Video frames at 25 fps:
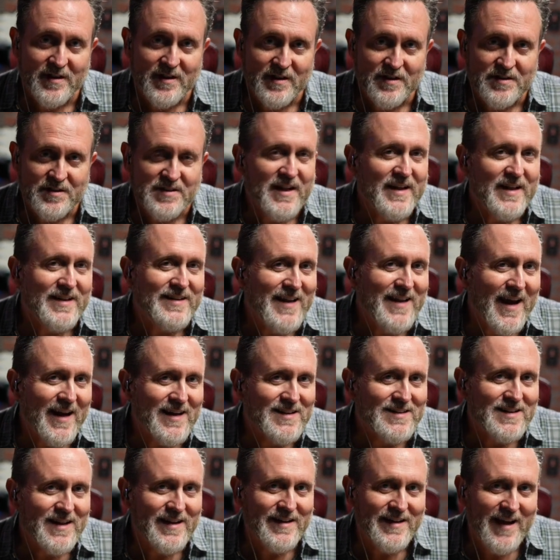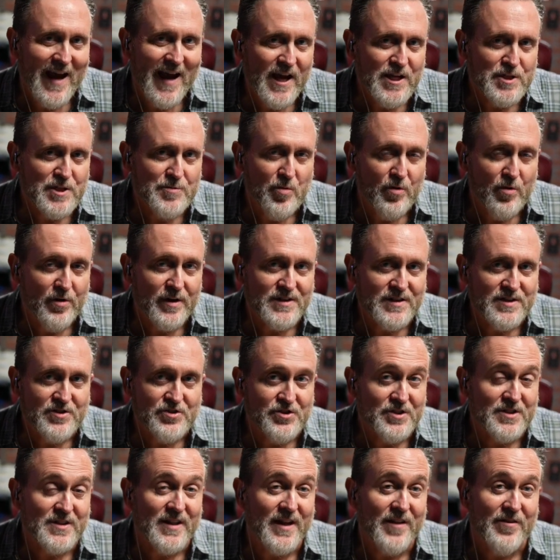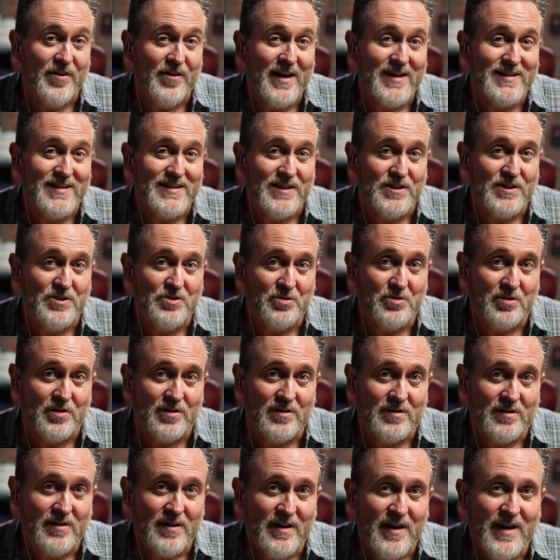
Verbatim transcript: You see, a DEX dashboard isn't just another IT tool,